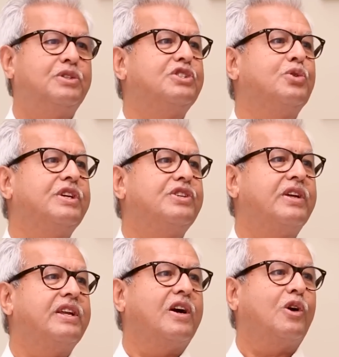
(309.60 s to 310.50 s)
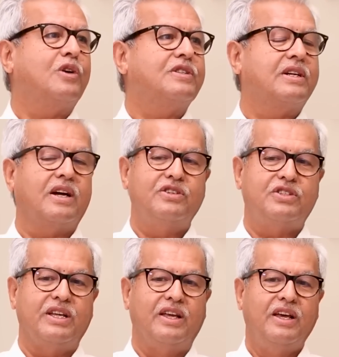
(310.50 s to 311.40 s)
to the judiciary across the
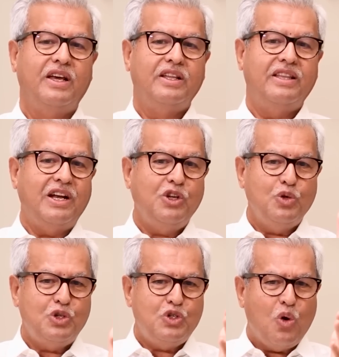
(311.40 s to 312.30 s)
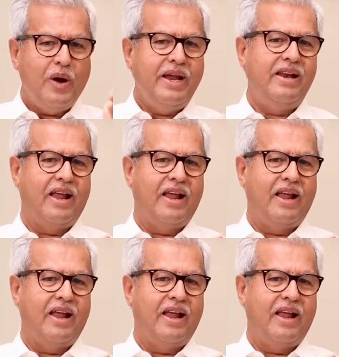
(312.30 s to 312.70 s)
country that you toe in